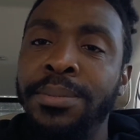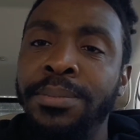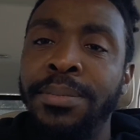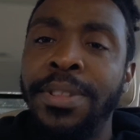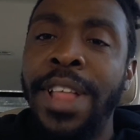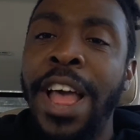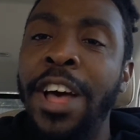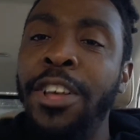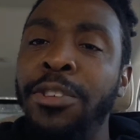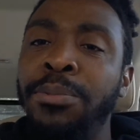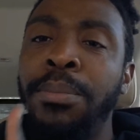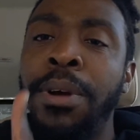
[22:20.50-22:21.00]

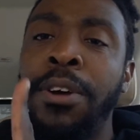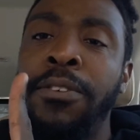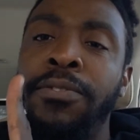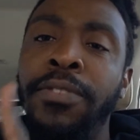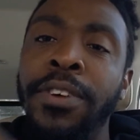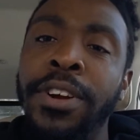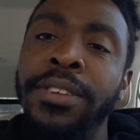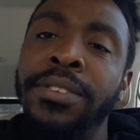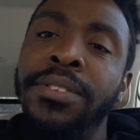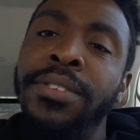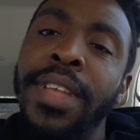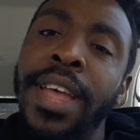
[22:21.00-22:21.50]
That was my
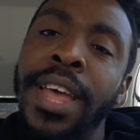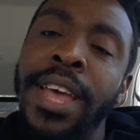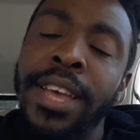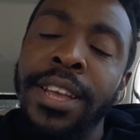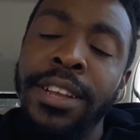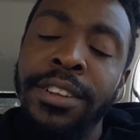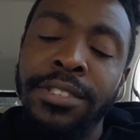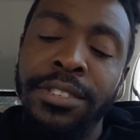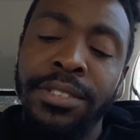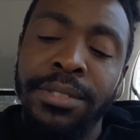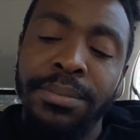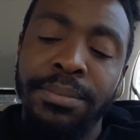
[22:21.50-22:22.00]
first
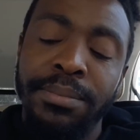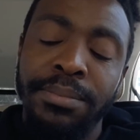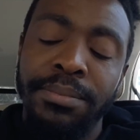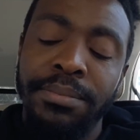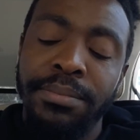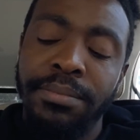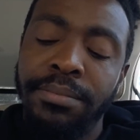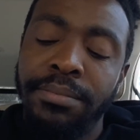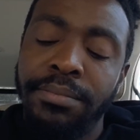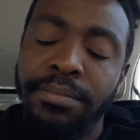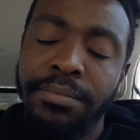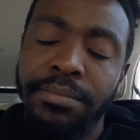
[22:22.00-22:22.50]
stage.
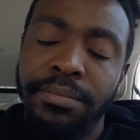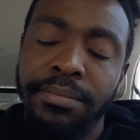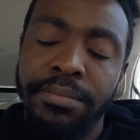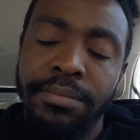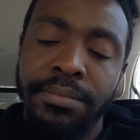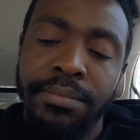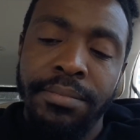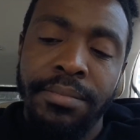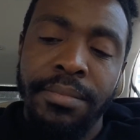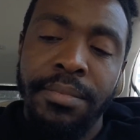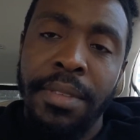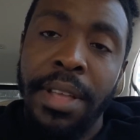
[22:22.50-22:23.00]

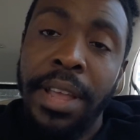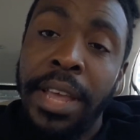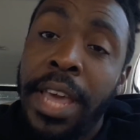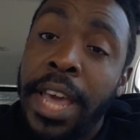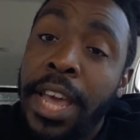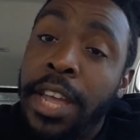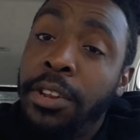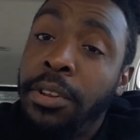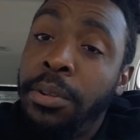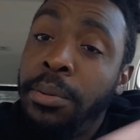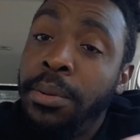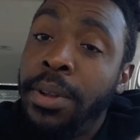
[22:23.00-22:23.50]
I
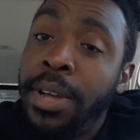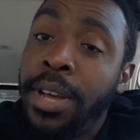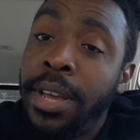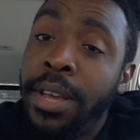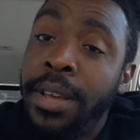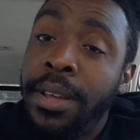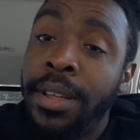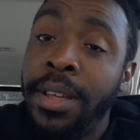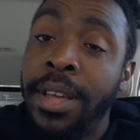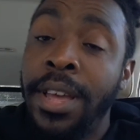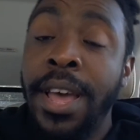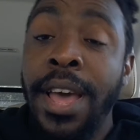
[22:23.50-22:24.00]
can't do
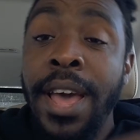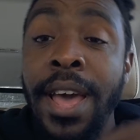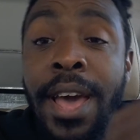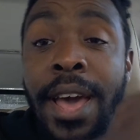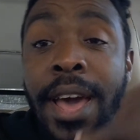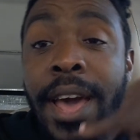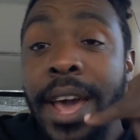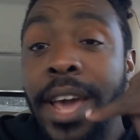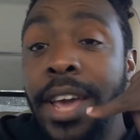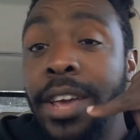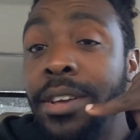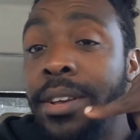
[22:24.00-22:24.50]
nothing.
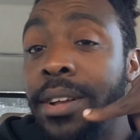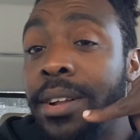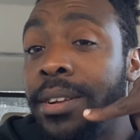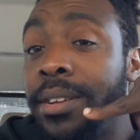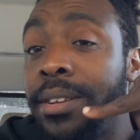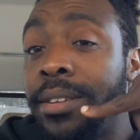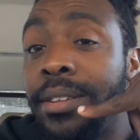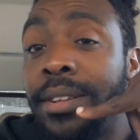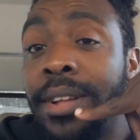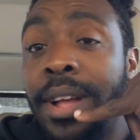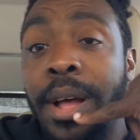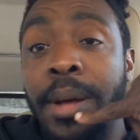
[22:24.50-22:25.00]
Hey,
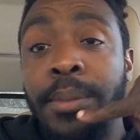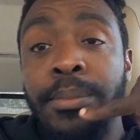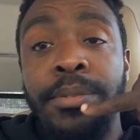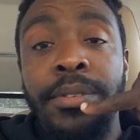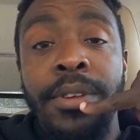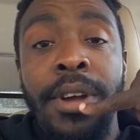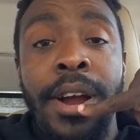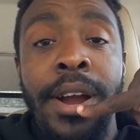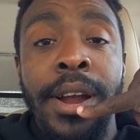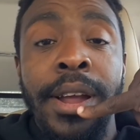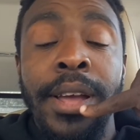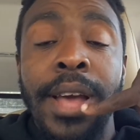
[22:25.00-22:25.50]
I'm
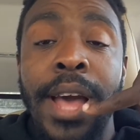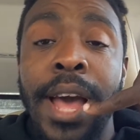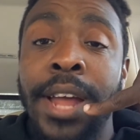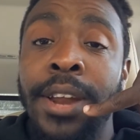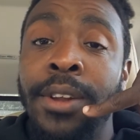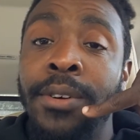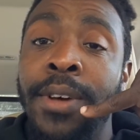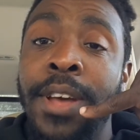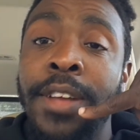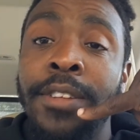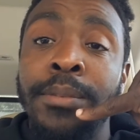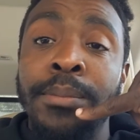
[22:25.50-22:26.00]
sorry, I
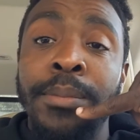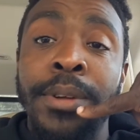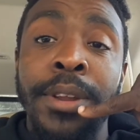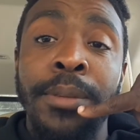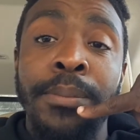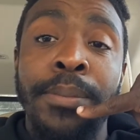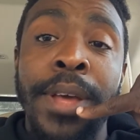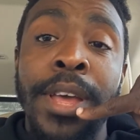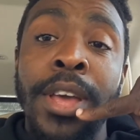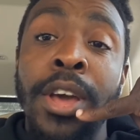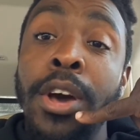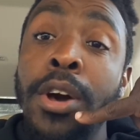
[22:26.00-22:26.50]
don't have the money
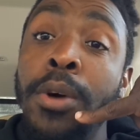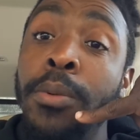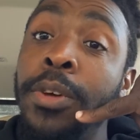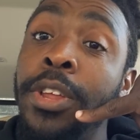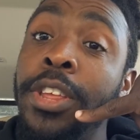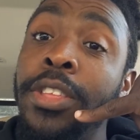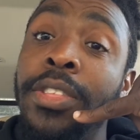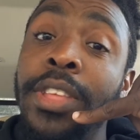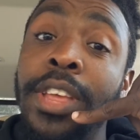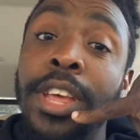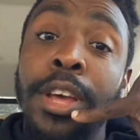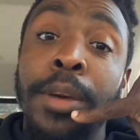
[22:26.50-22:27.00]
to pay. Oh, when do
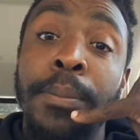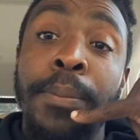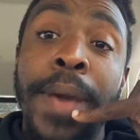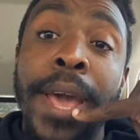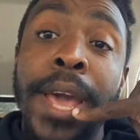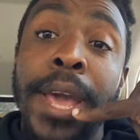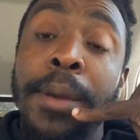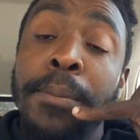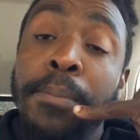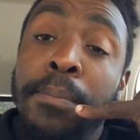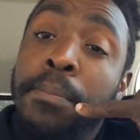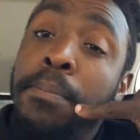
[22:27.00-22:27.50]
you think you can
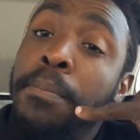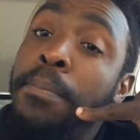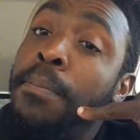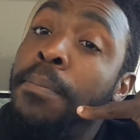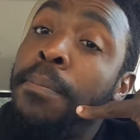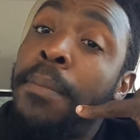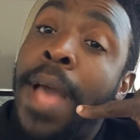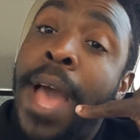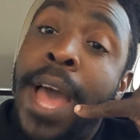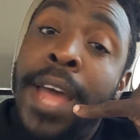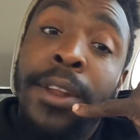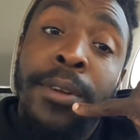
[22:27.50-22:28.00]
pay it?
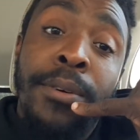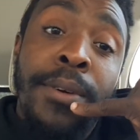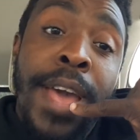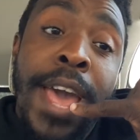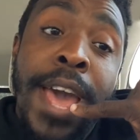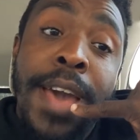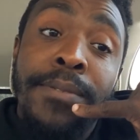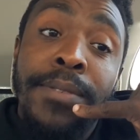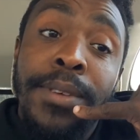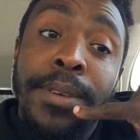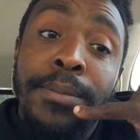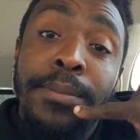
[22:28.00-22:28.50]
I don't
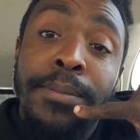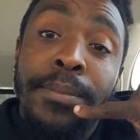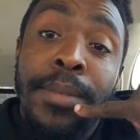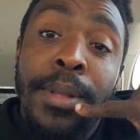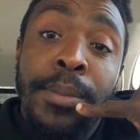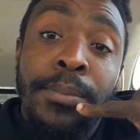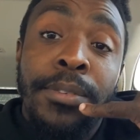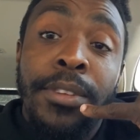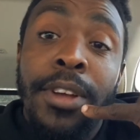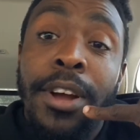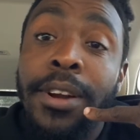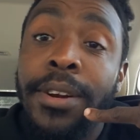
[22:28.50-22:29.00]
have it.
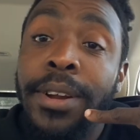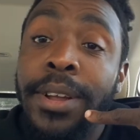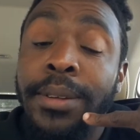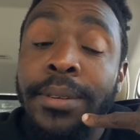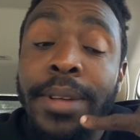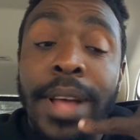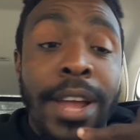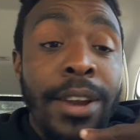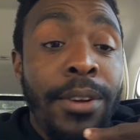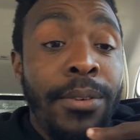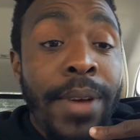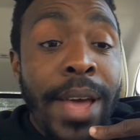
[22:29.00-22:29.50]
I'm sorry,
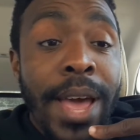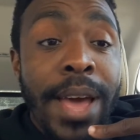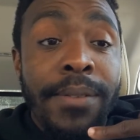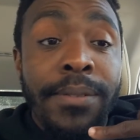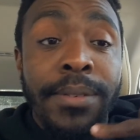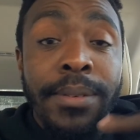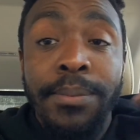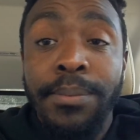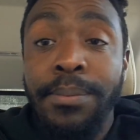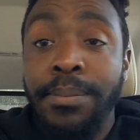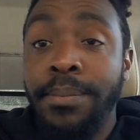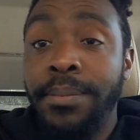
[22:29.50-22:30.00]
I don't have
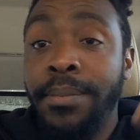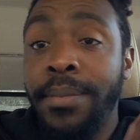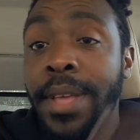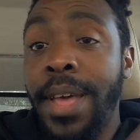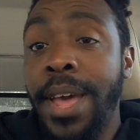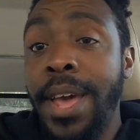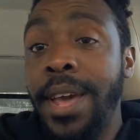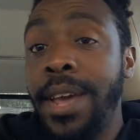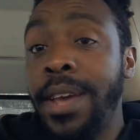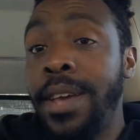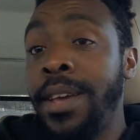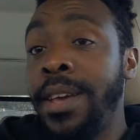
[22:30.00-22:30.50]
it.
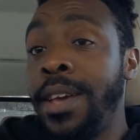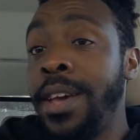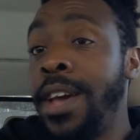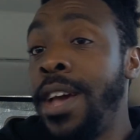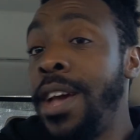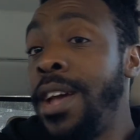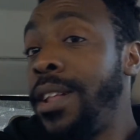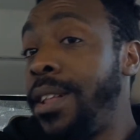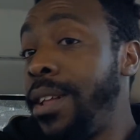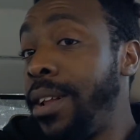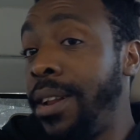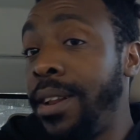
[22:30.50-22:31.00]
Hey,
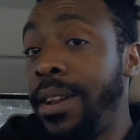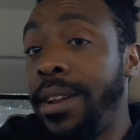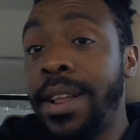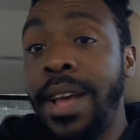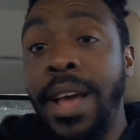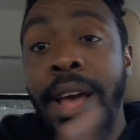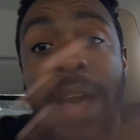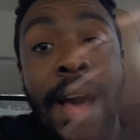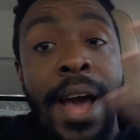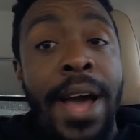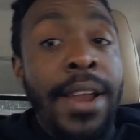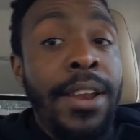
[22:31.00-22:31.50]

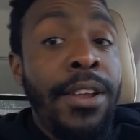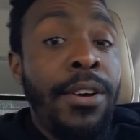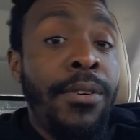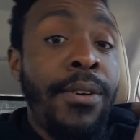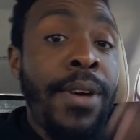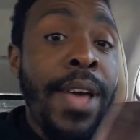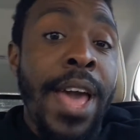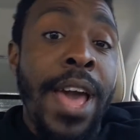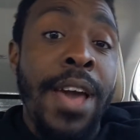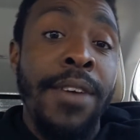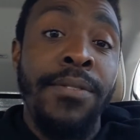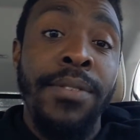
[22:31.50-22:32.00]
I don't
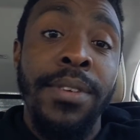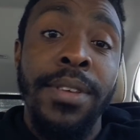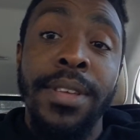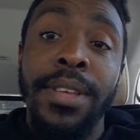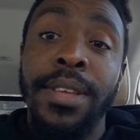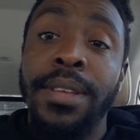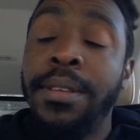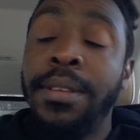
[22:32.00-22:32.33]
have it.